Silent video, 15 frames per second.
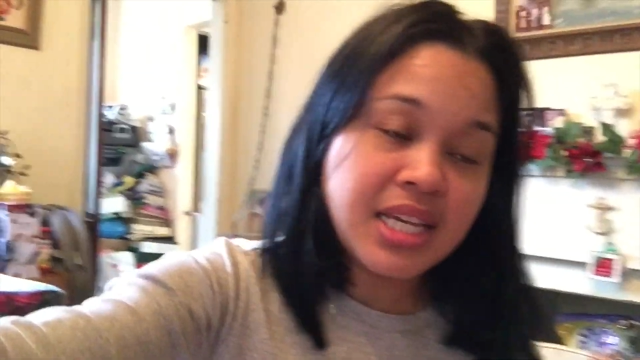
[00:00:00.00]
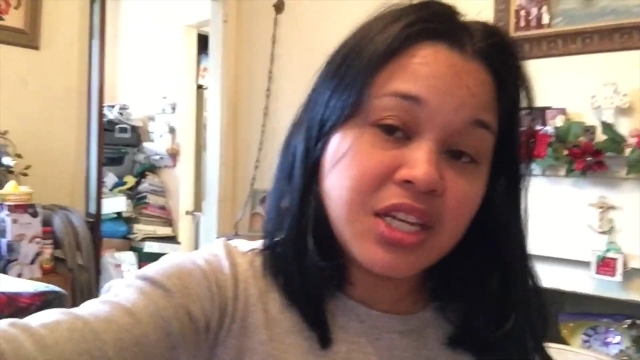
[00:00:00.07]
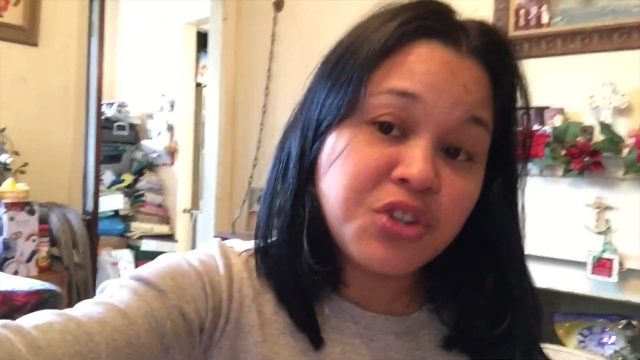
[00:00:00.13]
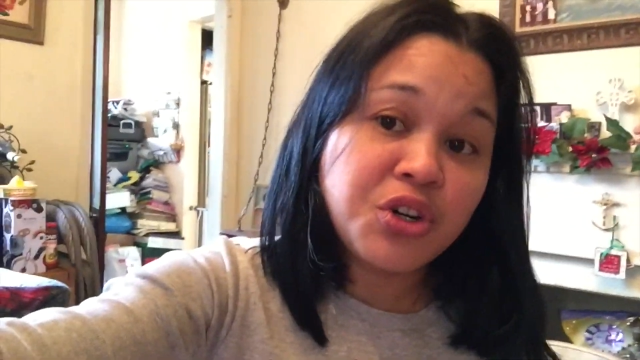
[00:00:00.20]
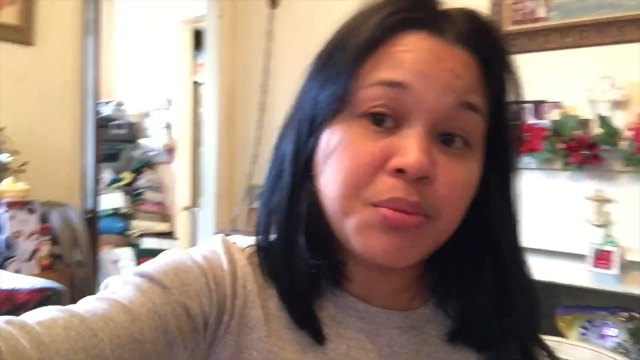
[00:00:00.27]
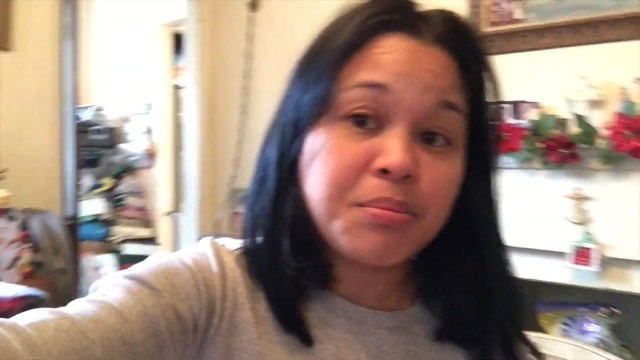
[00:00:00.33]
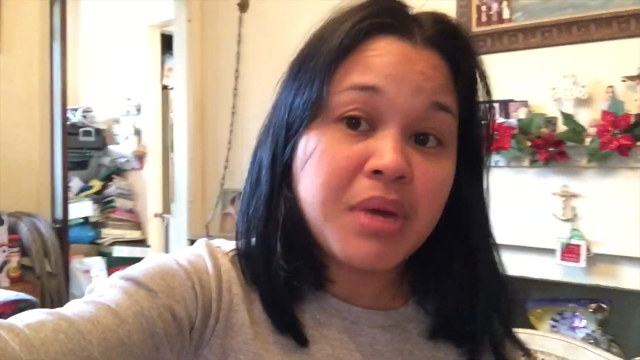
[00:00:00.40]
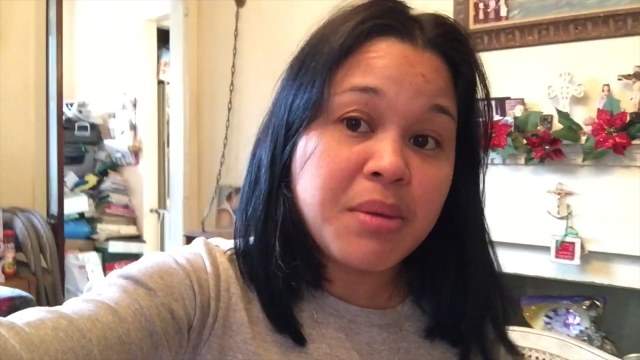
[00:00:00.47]
I
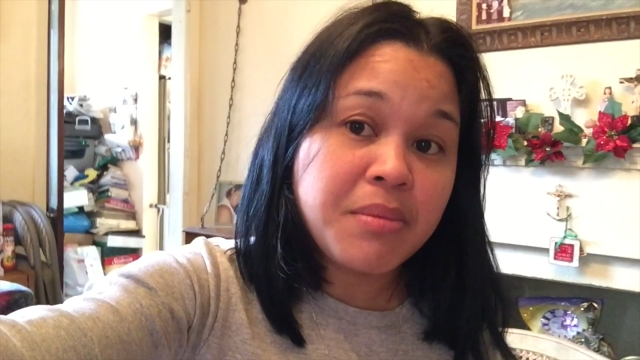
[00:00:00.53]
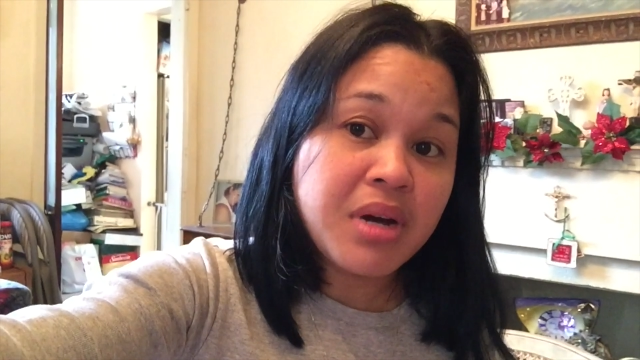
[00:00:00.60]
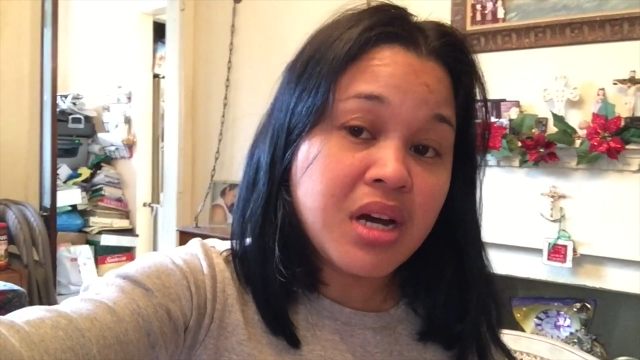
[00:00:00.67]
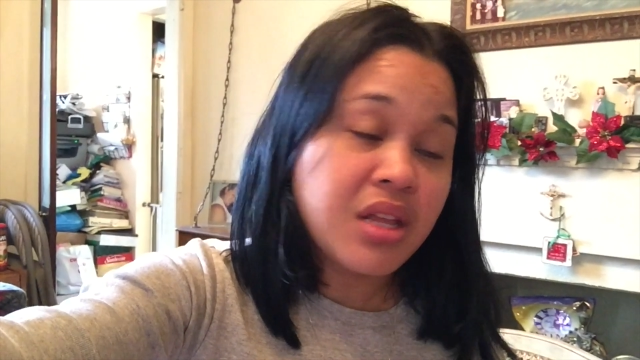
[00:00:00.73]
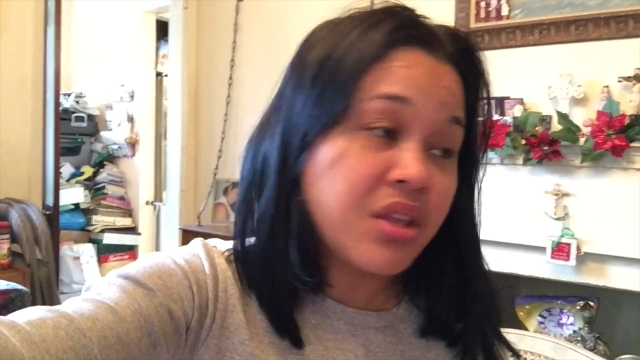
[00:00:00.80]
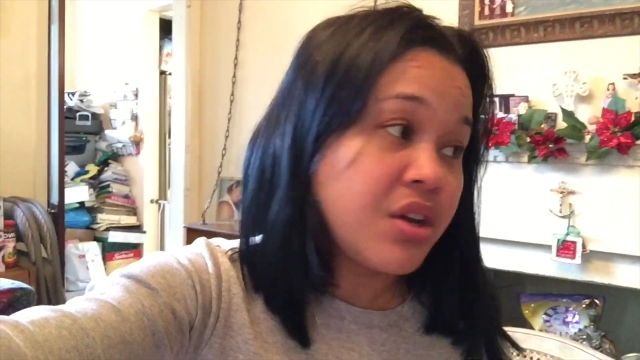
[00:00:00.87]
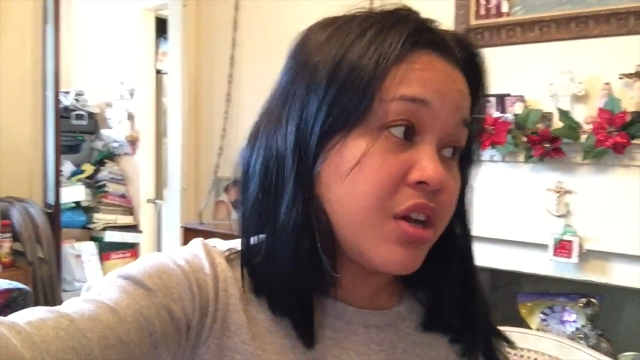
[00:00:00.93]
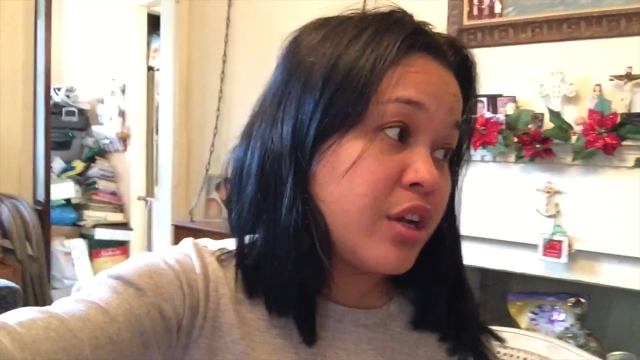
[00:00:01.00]
dropped my
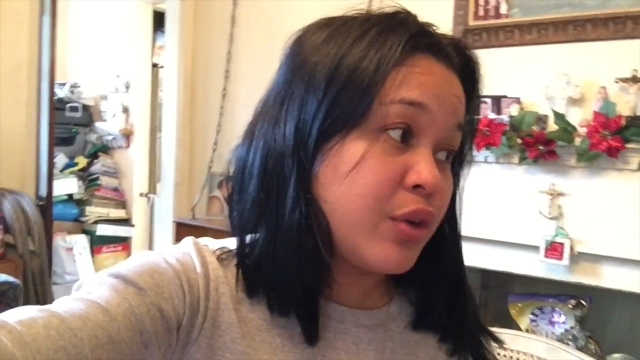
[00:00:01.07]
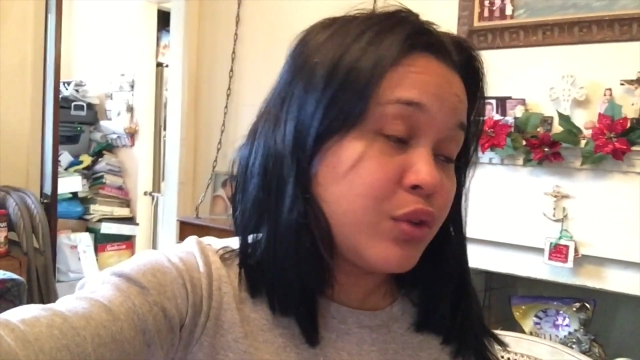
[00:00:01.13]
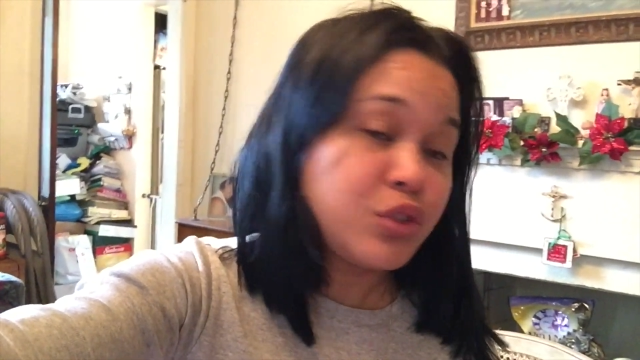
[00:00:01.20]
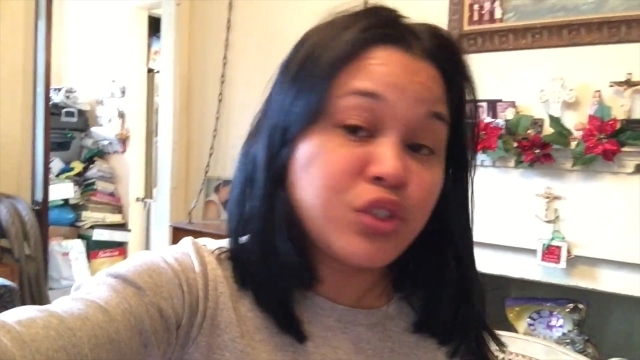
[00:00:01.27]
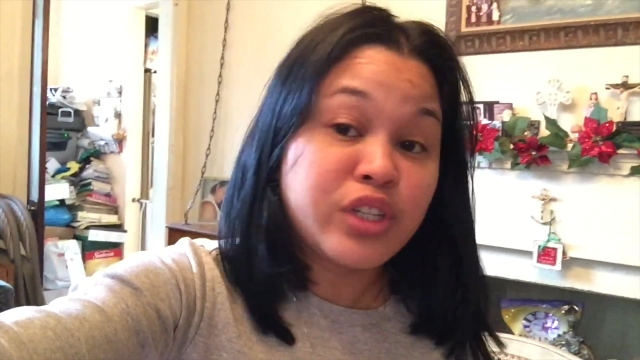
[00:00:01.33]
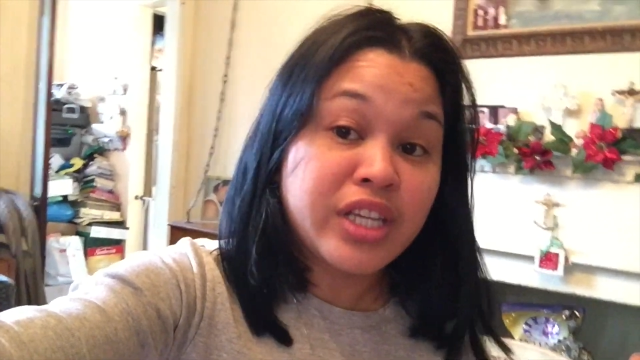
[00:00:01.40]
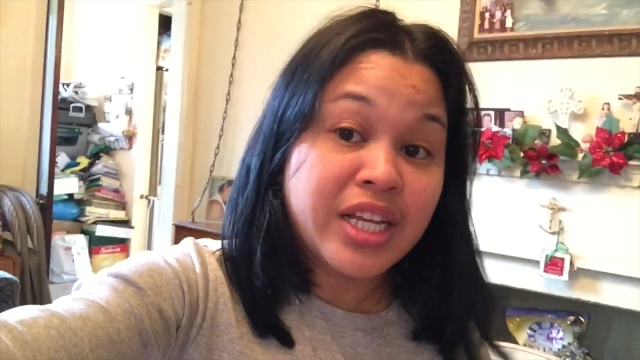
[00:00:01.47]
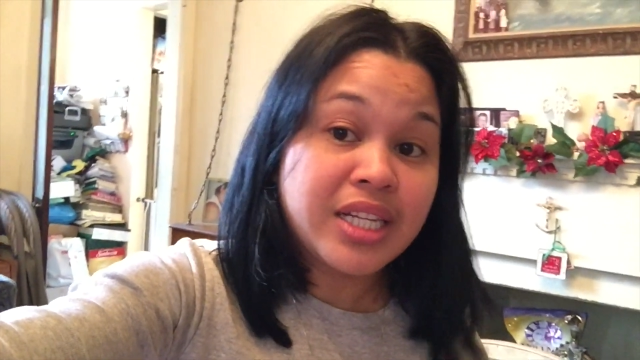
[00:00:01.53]
mother-in-law
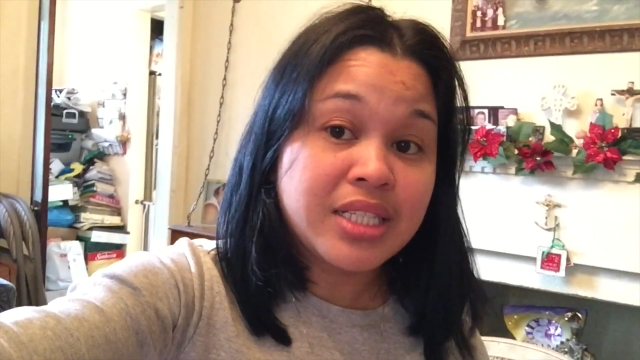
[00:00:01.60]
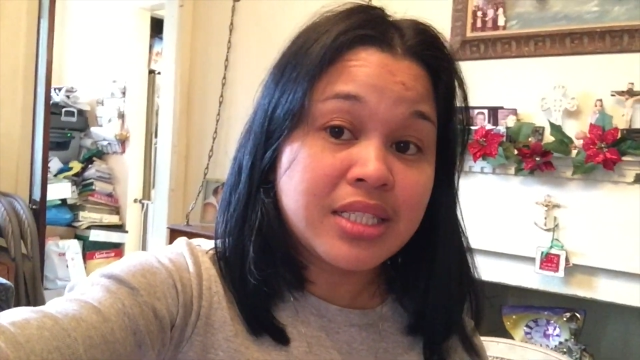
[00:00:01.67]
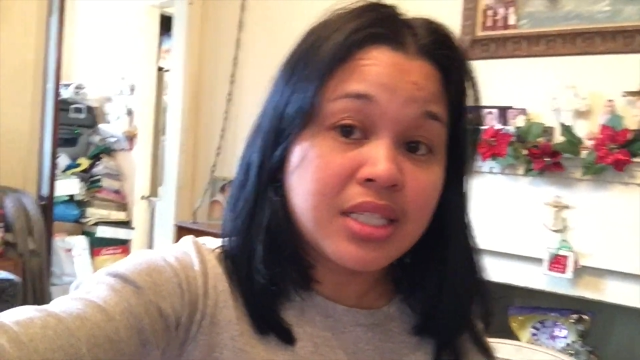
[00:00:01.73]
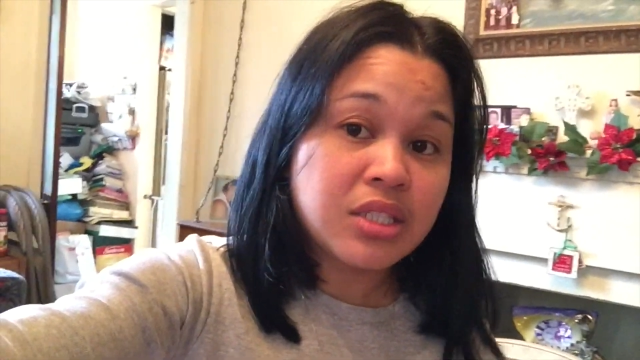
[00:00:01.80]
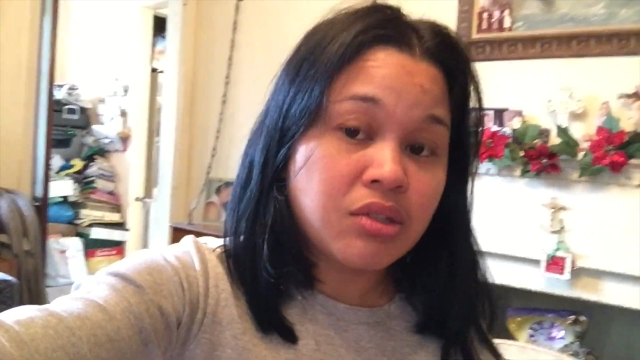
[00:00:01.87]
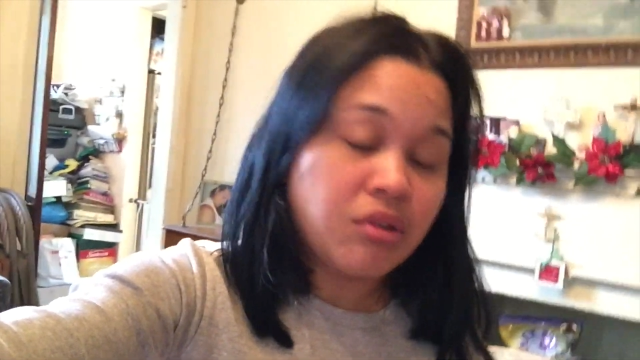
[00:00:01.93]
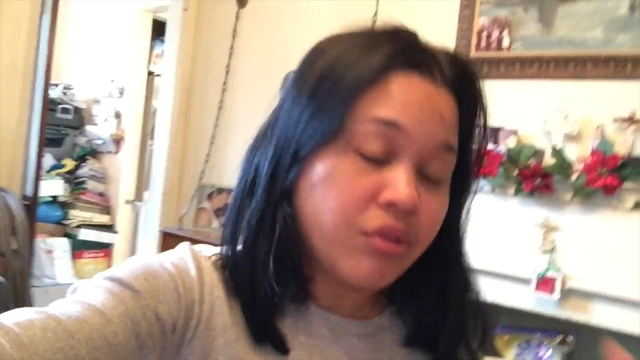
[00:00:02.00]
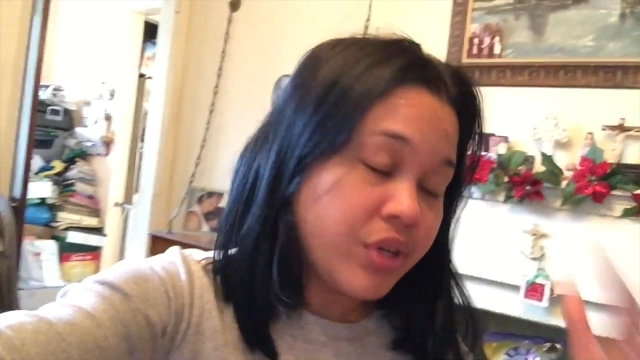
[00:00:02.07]
to
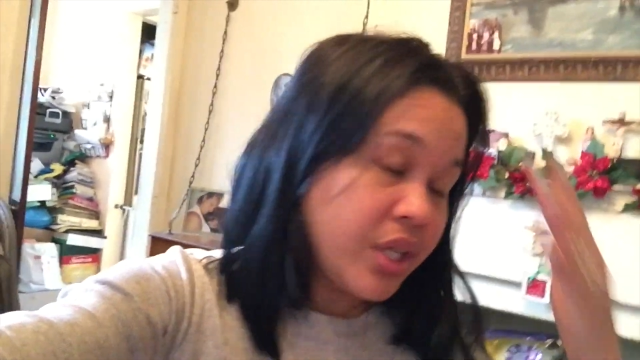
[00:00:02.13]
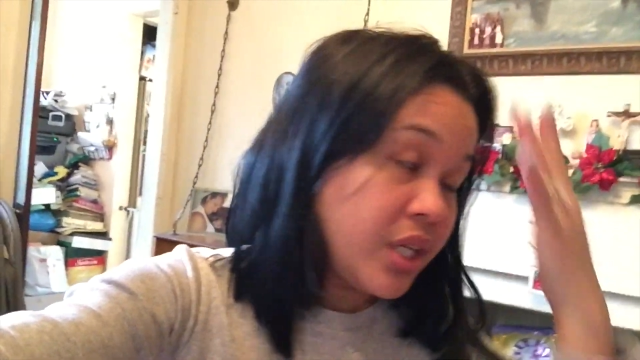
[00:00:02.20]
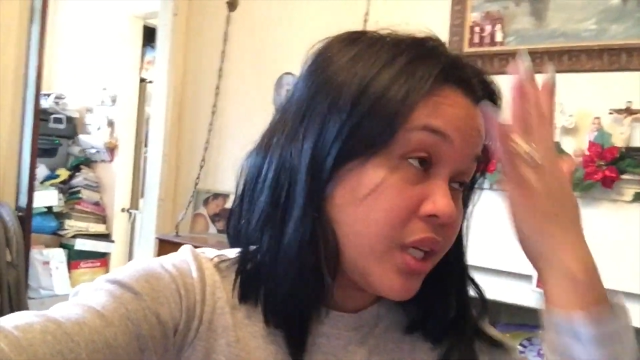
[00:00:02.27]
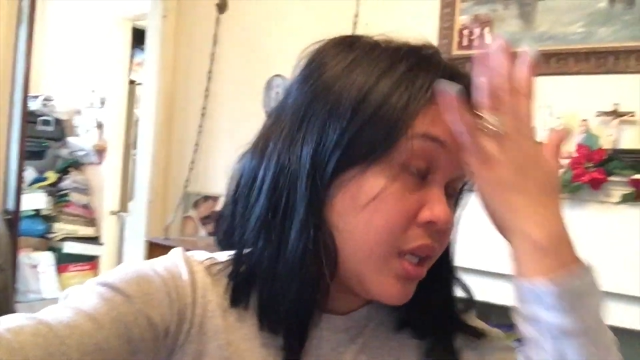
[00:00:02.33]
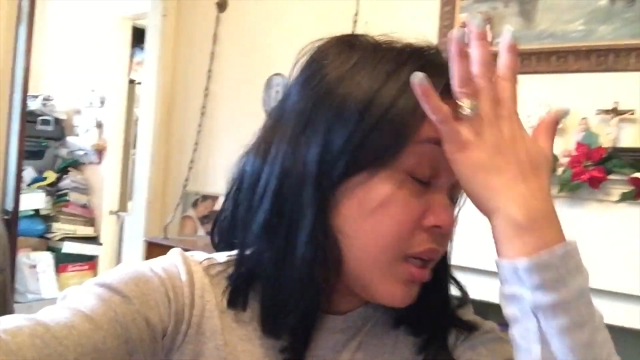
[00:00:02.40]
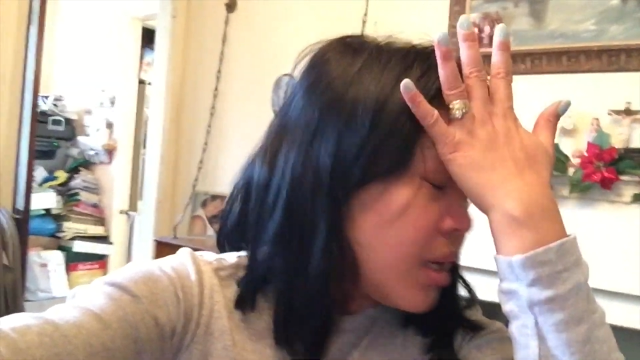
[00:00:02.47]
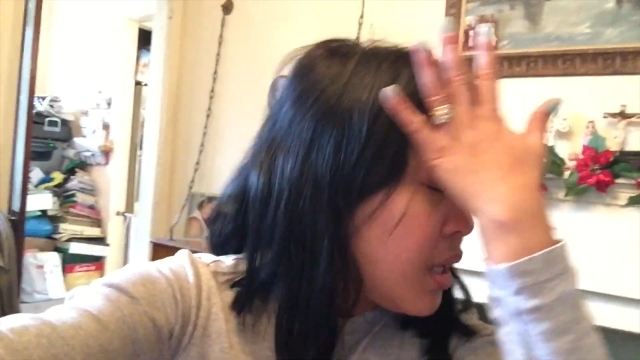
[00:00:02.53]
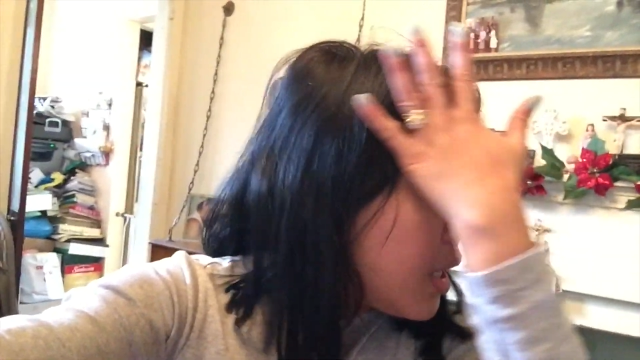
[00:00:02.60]
dialysis
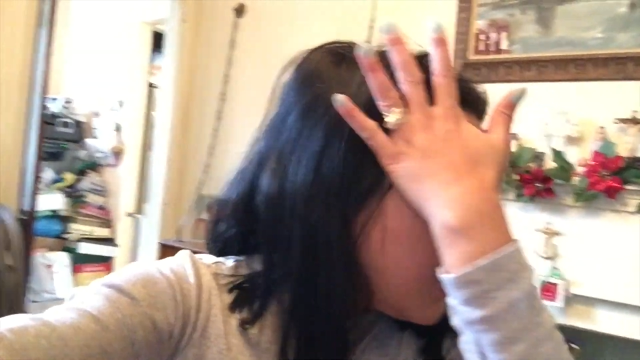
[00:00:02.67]
already.